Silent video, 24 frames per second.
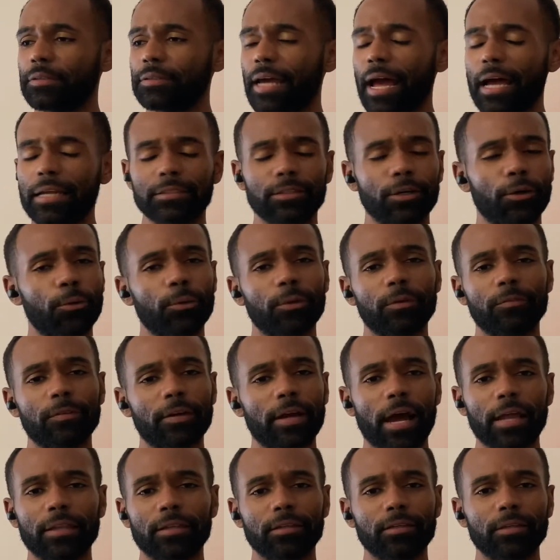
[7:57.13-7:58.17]
I totally
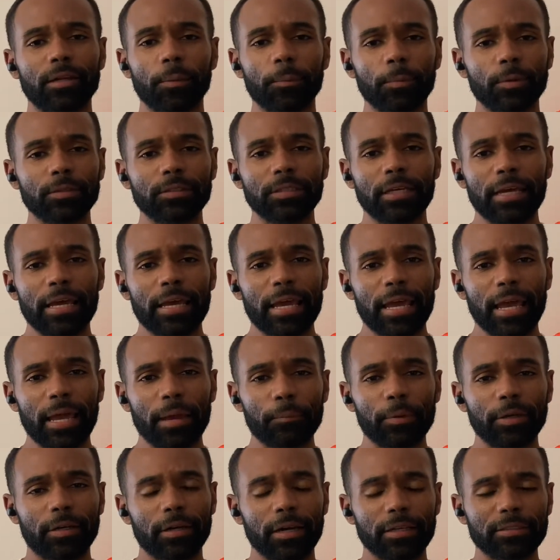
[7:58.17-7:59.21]
forgot the numbers. And
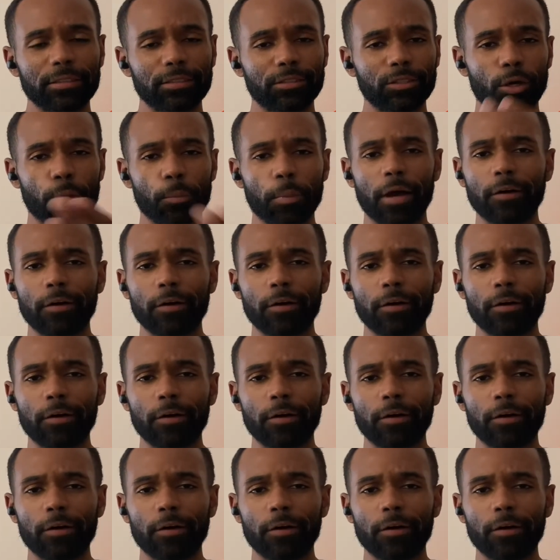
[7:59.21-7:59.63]
because it's on my